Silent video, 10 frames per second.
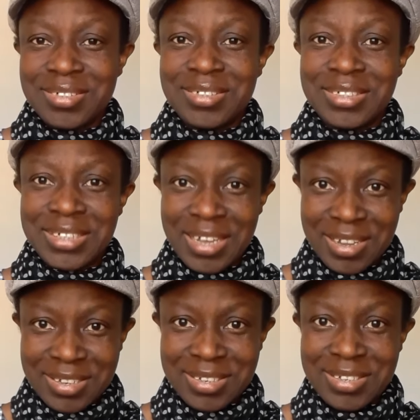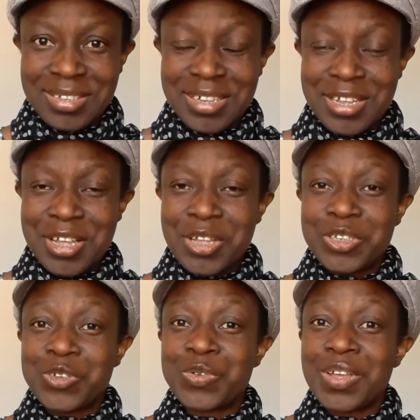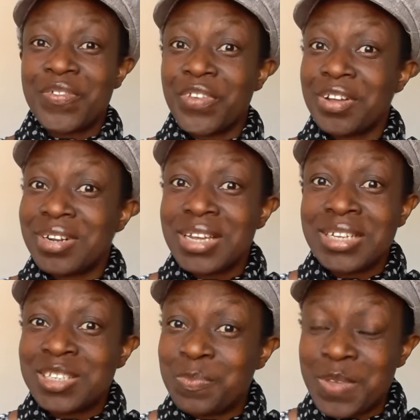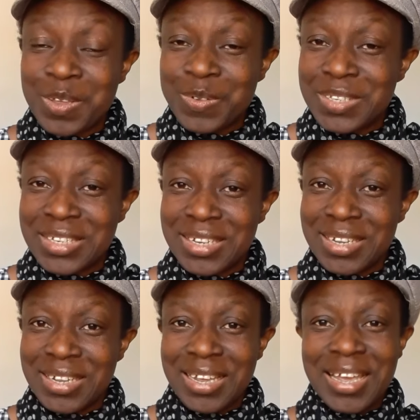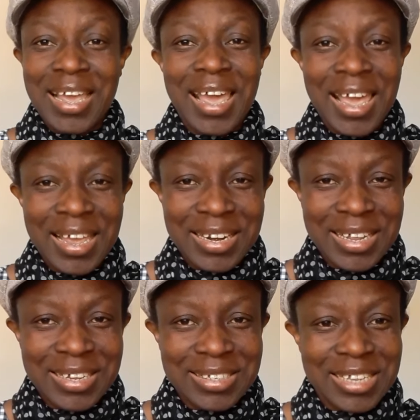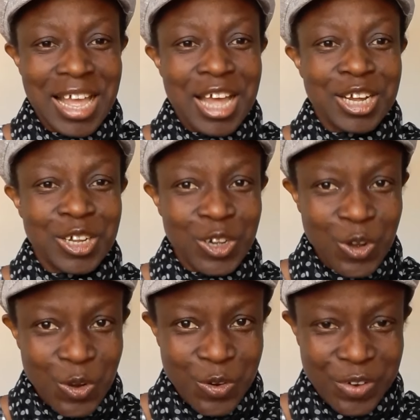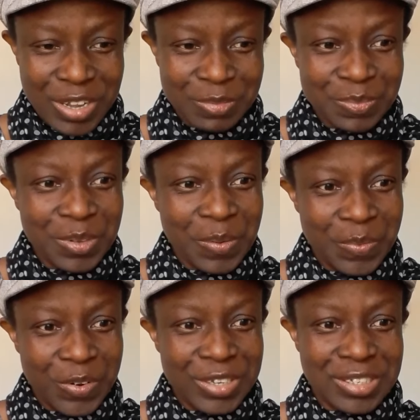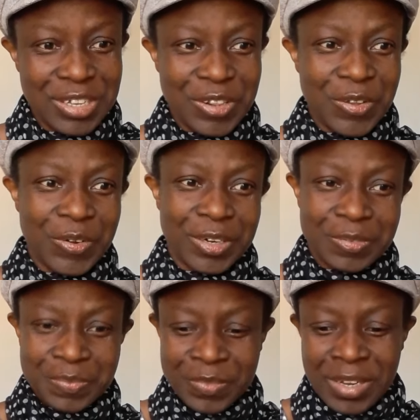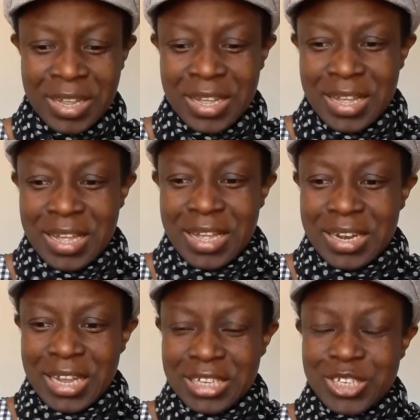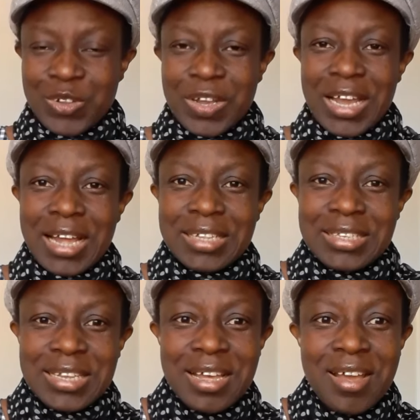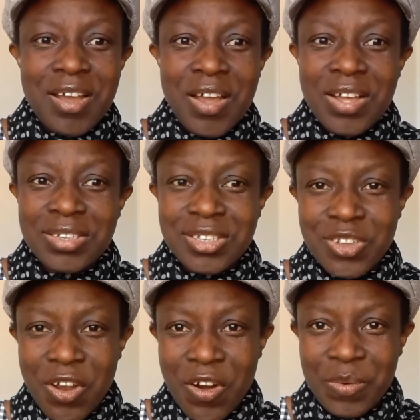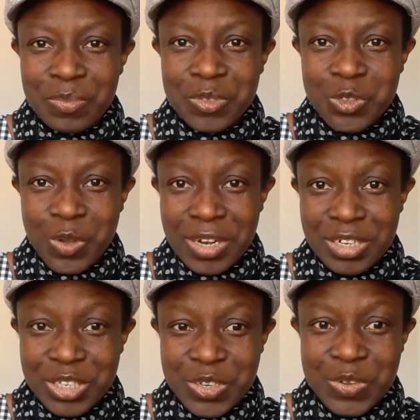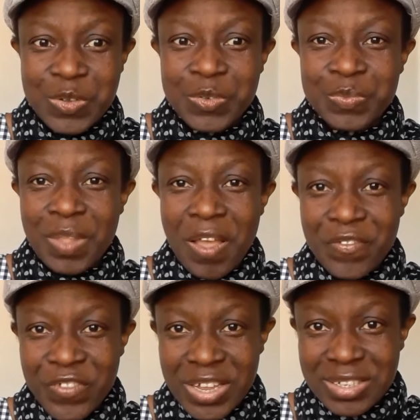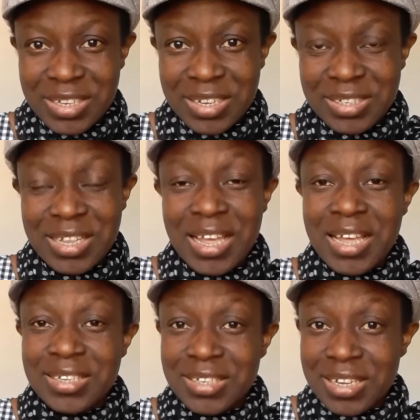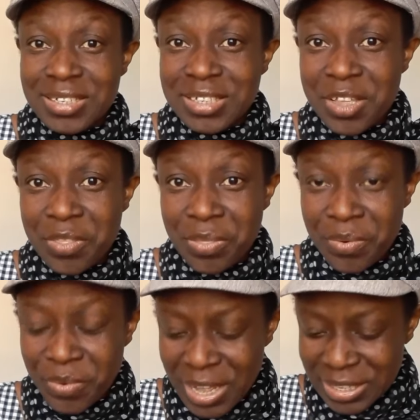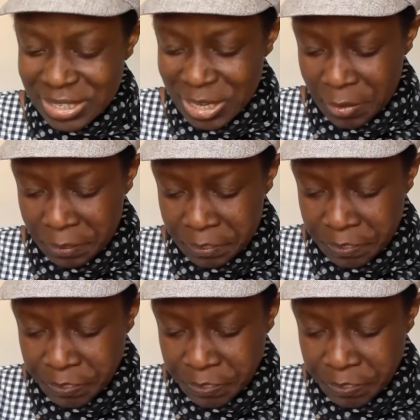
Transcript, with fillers: Yes, to reveal His beauty and His glory. Praise the Lord. Let's look at Psalm 22 verses 16 through 18.